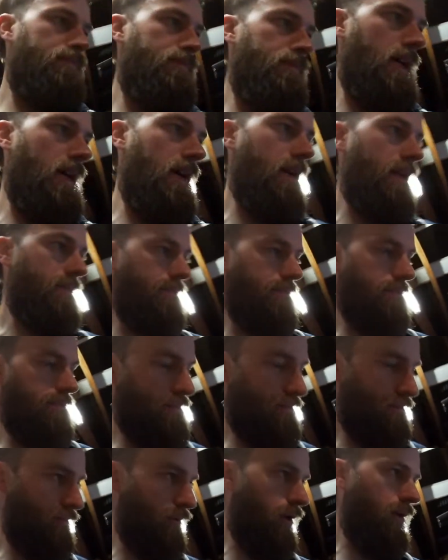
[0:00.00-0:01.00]
in
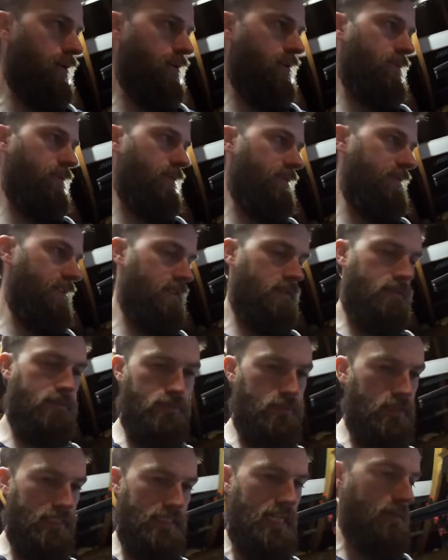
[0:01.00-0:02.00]
block with its
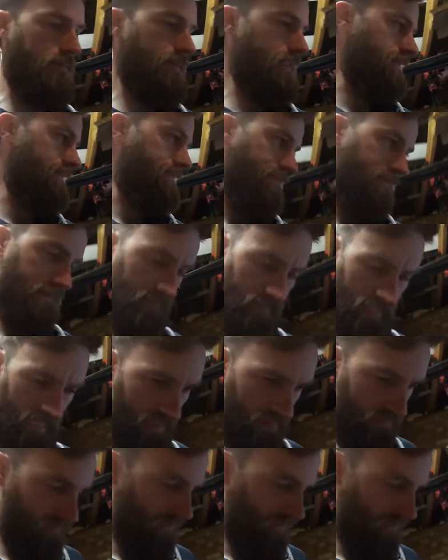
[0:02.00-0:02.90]
adapter head.